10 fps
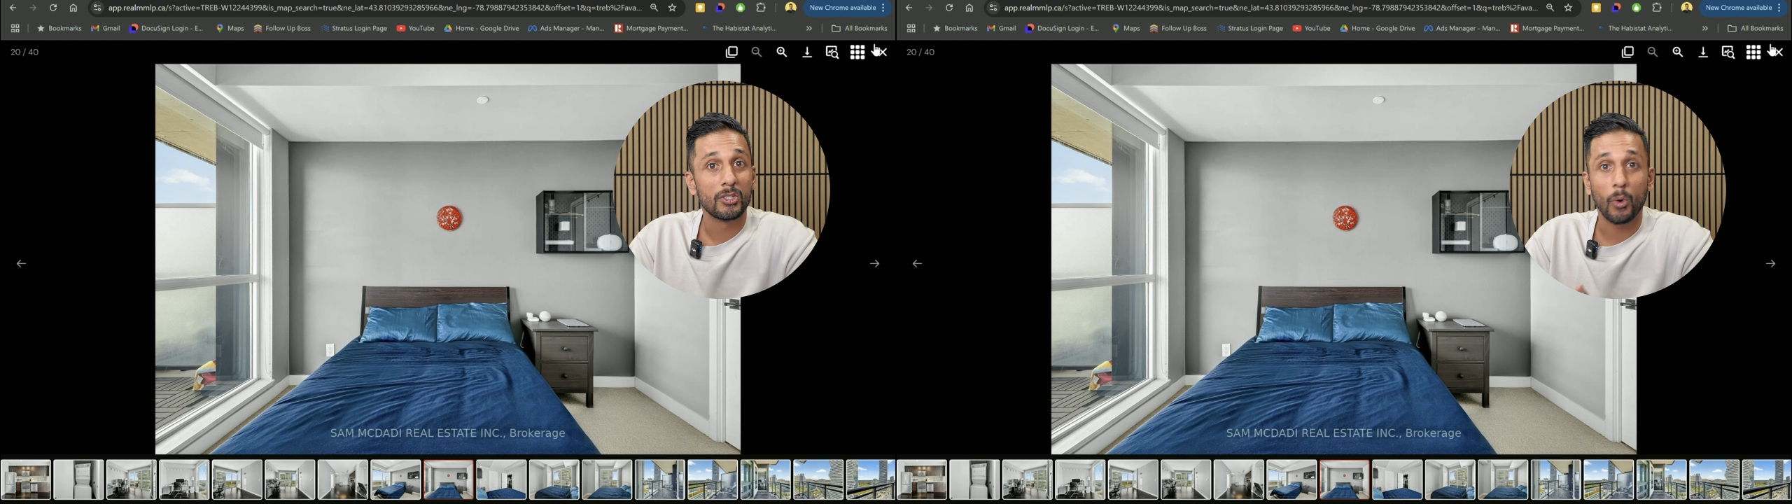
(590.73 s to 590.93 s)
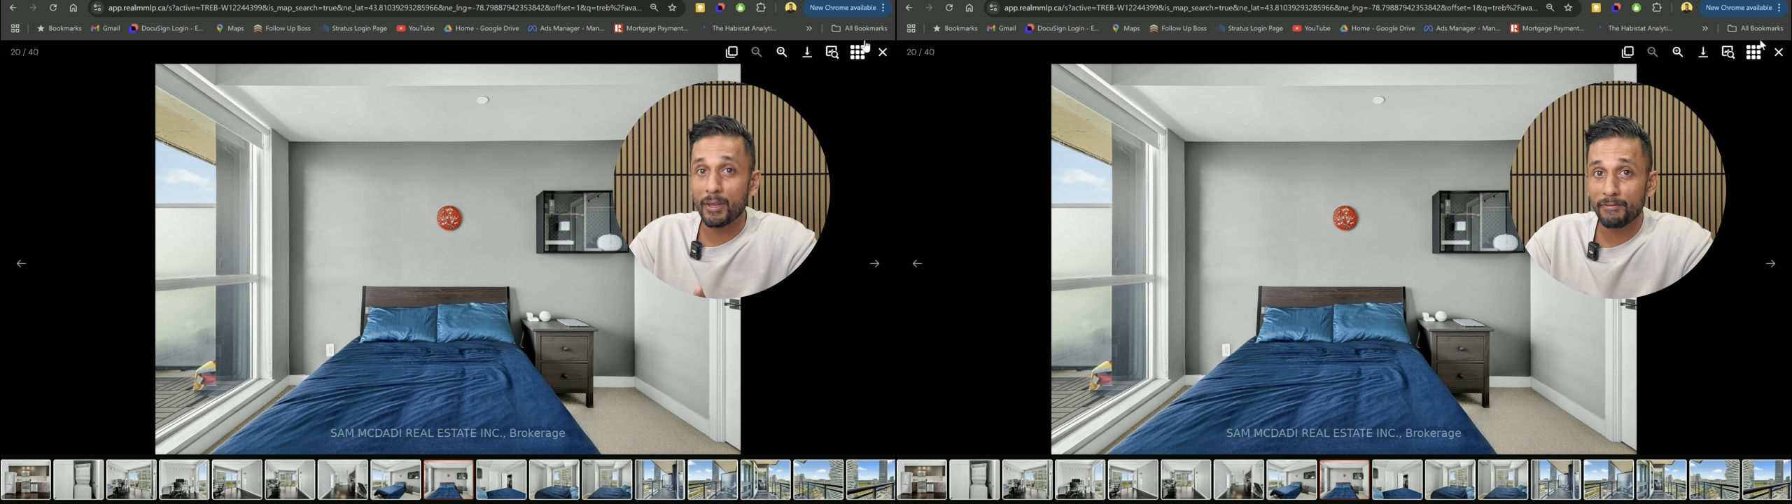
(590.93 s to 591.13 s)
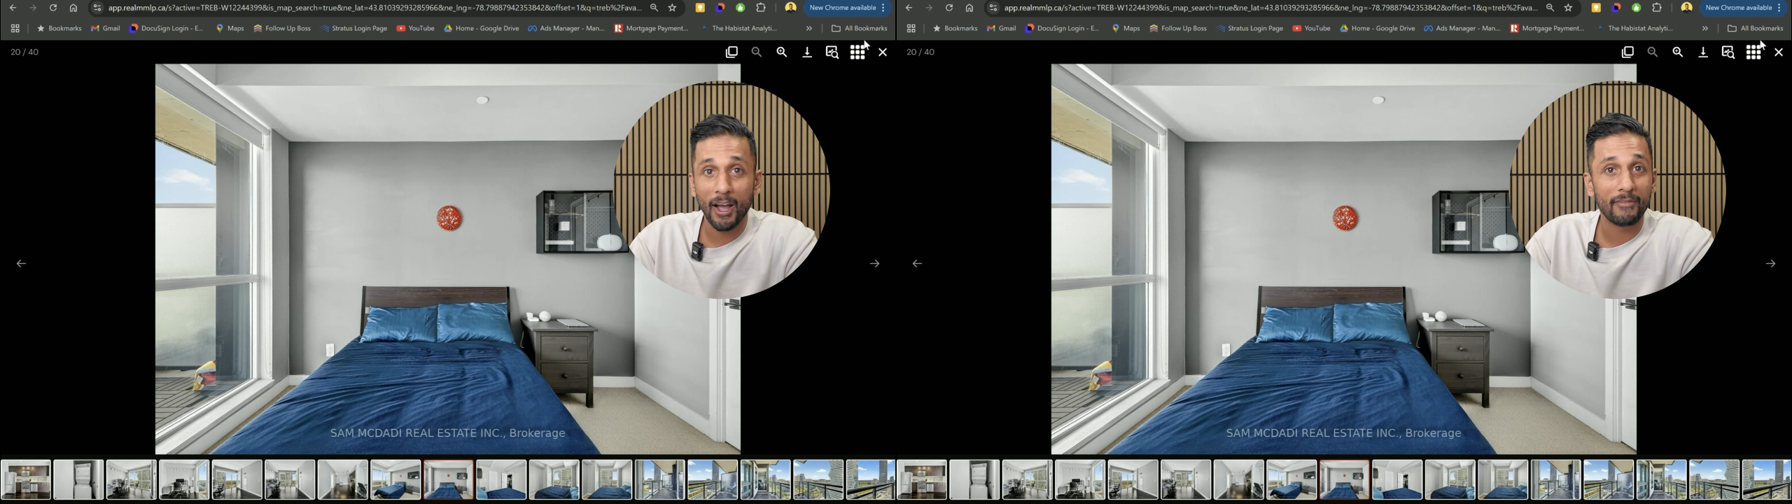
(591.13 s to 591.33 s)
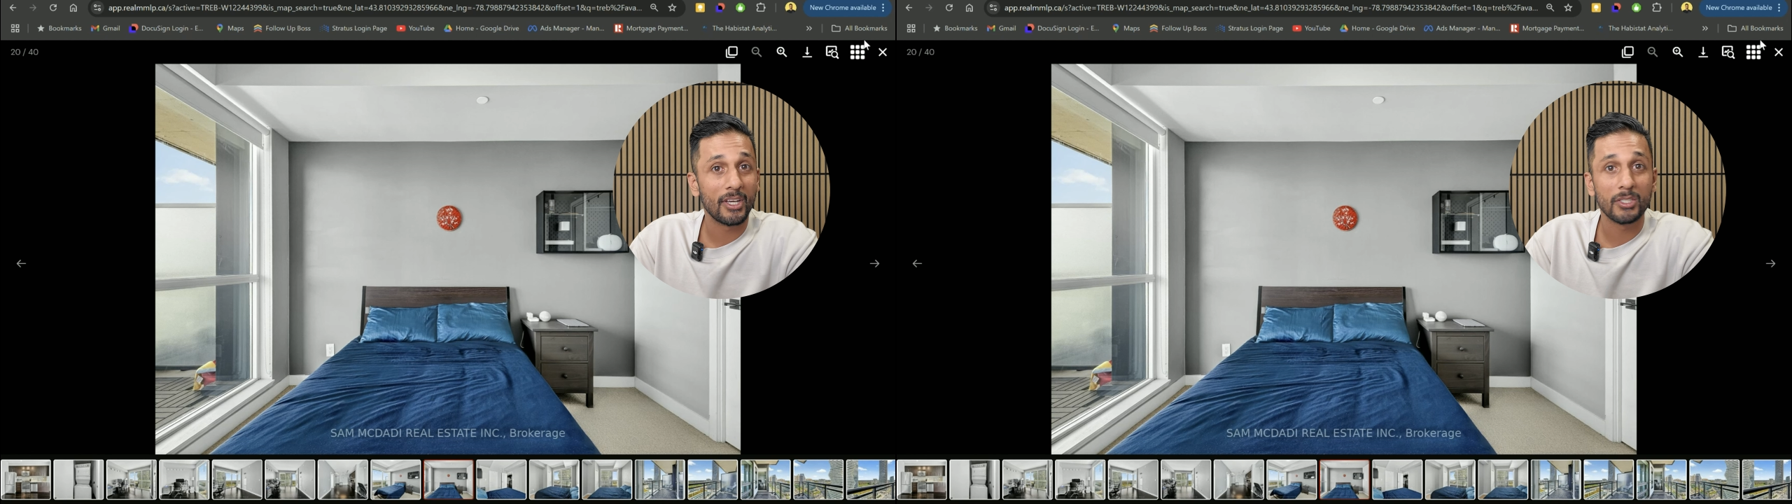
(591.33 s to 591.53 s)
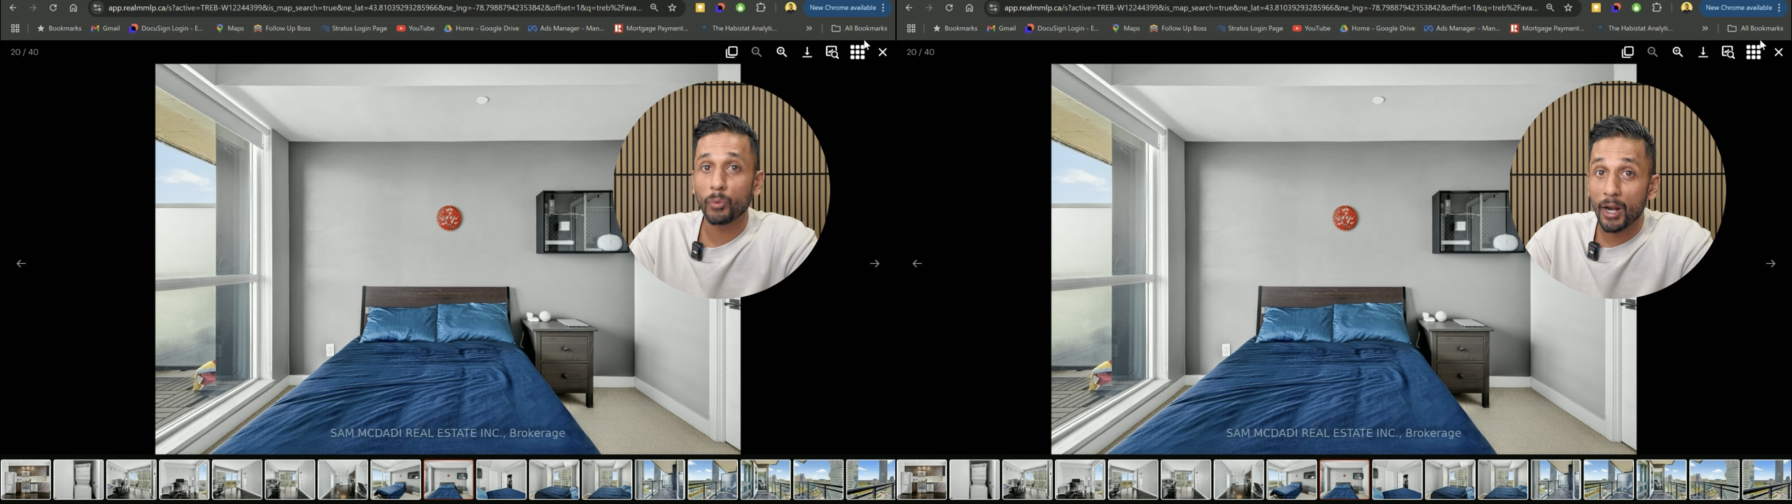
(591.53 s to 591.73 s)
25
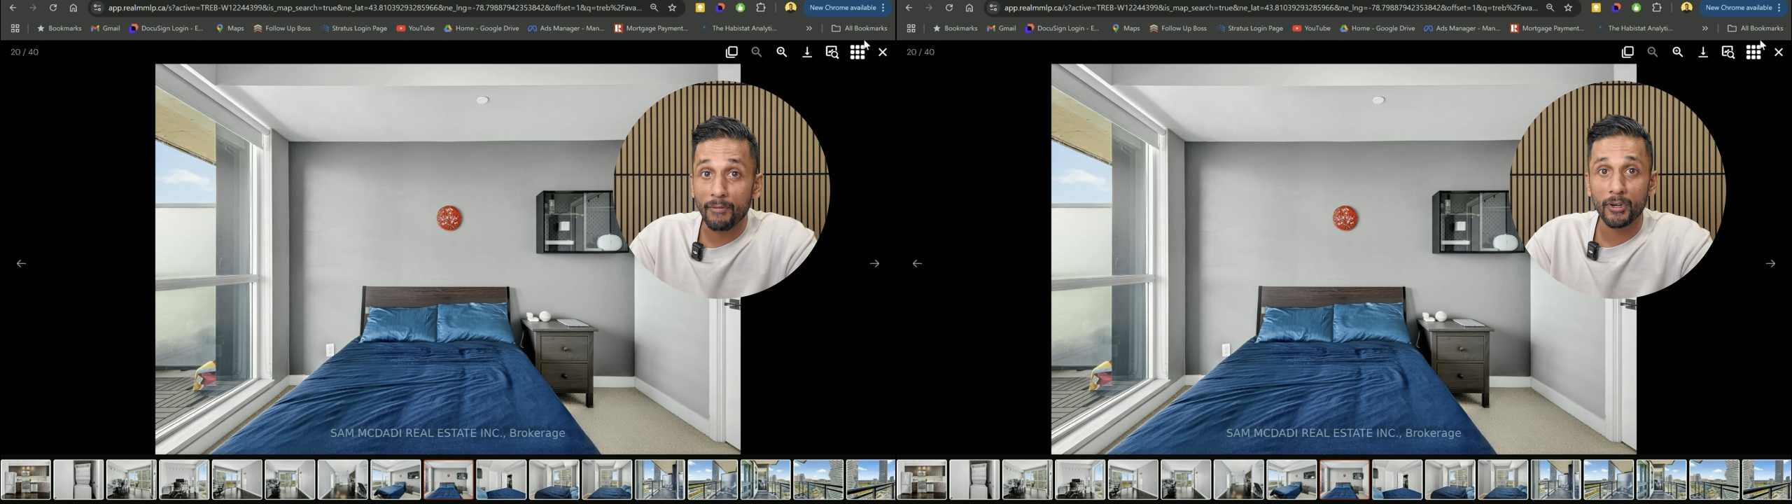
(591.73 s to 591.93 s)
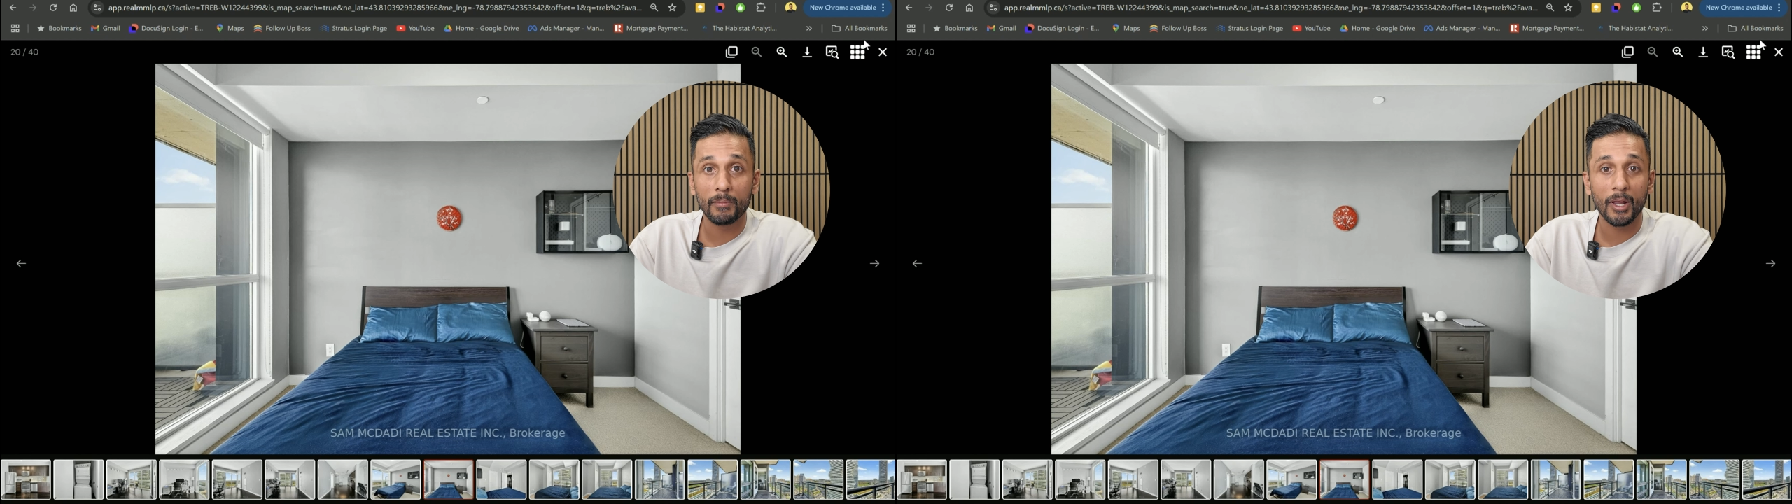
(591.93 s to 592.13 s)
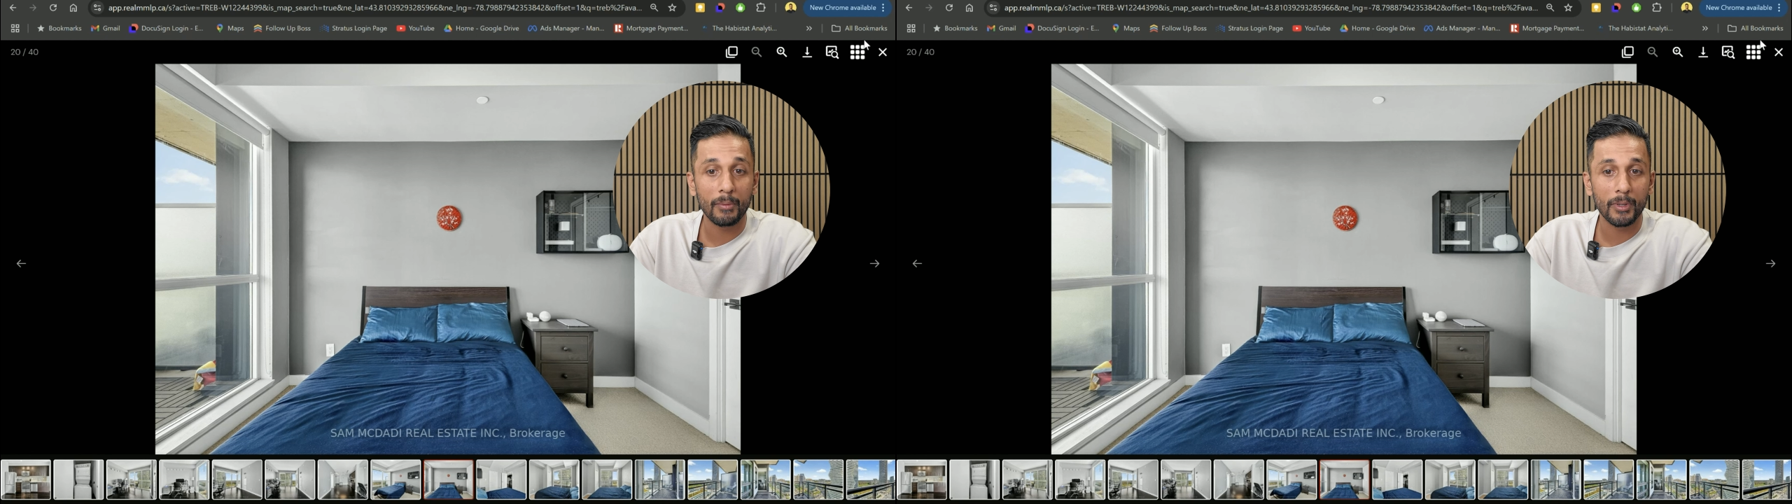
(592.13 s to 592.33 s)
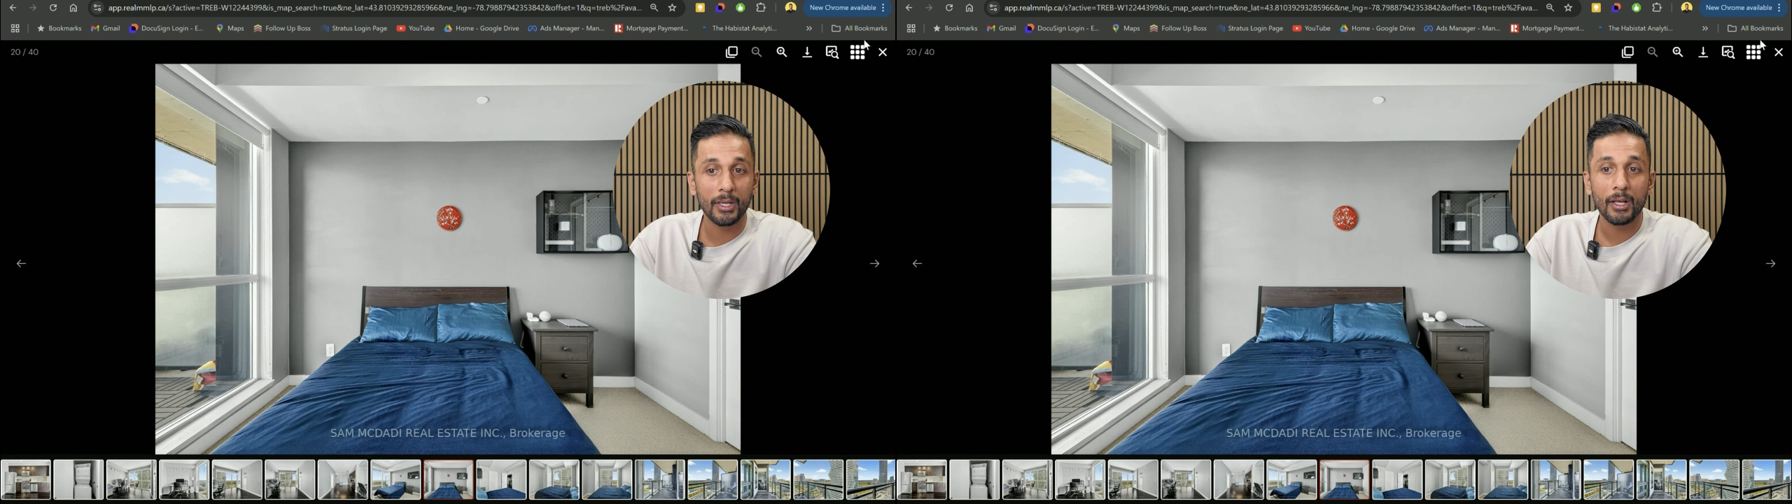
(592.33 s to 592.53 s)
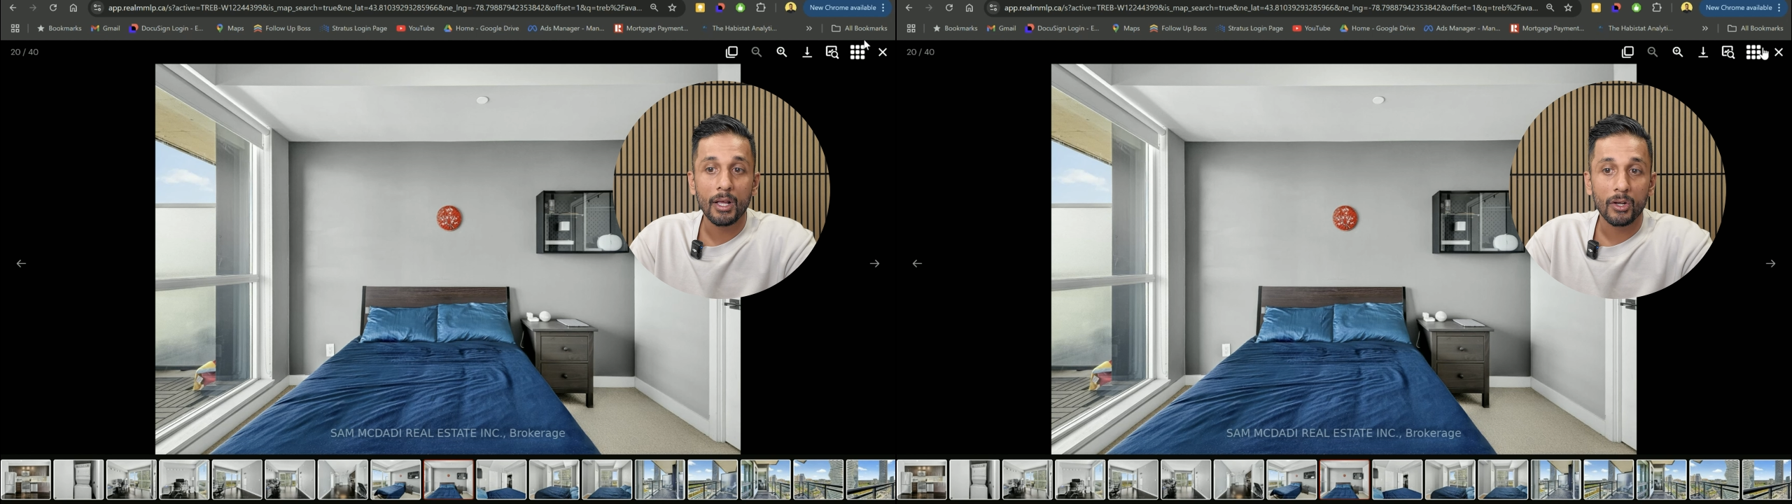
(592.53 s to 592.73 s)
days, whatever it may be.